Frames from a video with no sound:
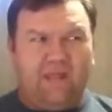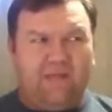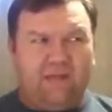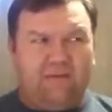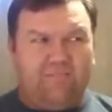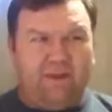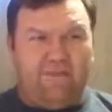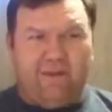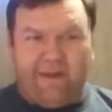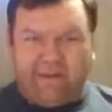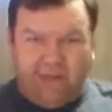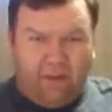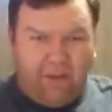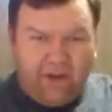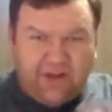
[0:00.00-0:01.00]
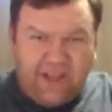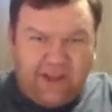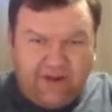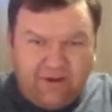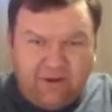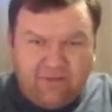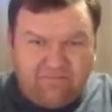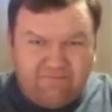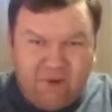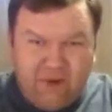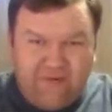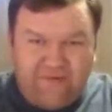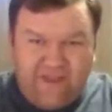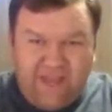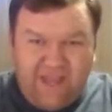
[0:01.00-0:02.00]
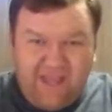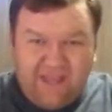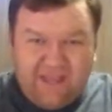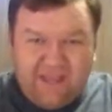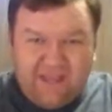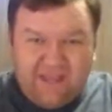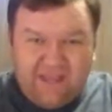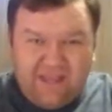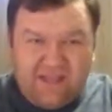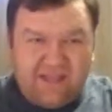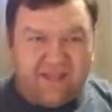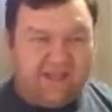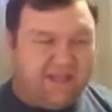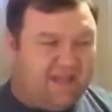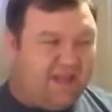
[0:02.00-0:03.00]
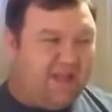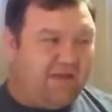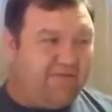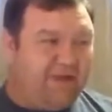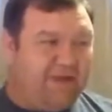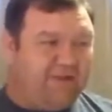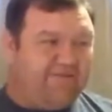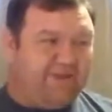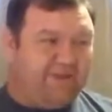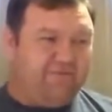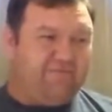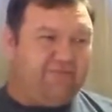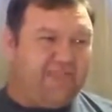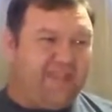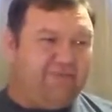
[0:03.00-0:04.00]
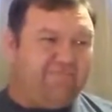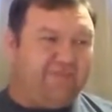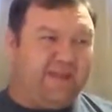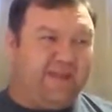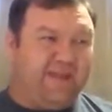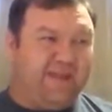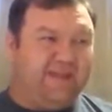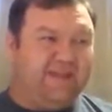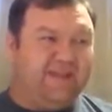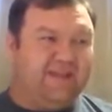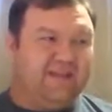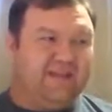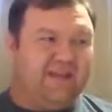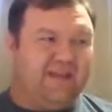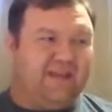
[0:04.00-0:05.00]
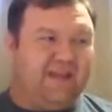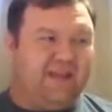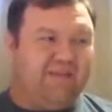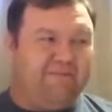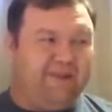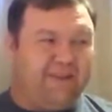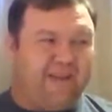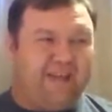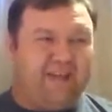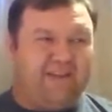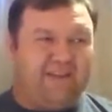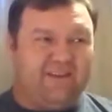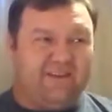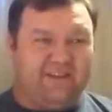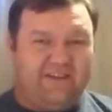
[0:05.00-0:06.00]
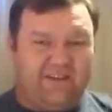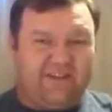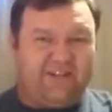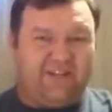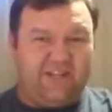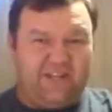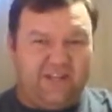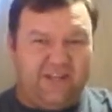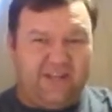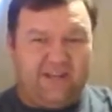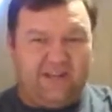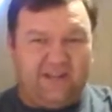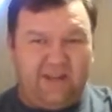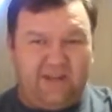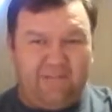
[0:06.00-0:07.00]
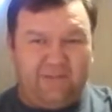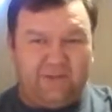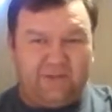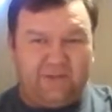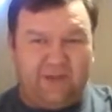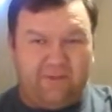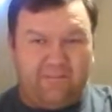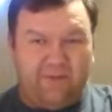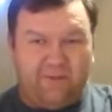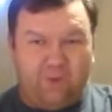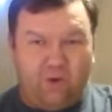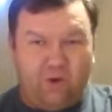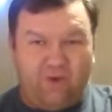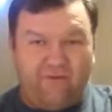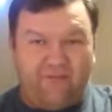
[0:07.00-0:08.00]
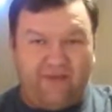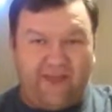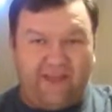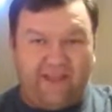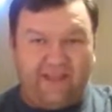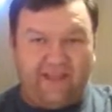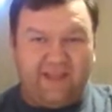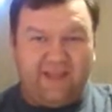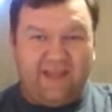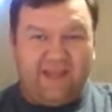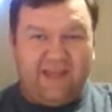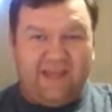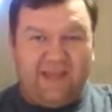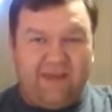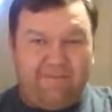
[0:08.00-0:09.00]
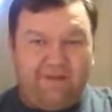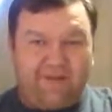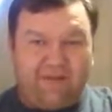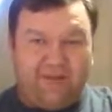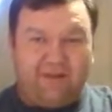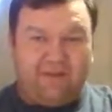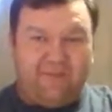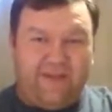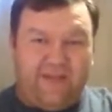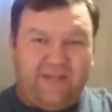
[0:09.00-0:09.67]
maybe a Double Dare movie? I mean, how neat would that be? I mean, yeah, the Legends of the Hidden Temple is going to be more of like, I mean, it's not going to be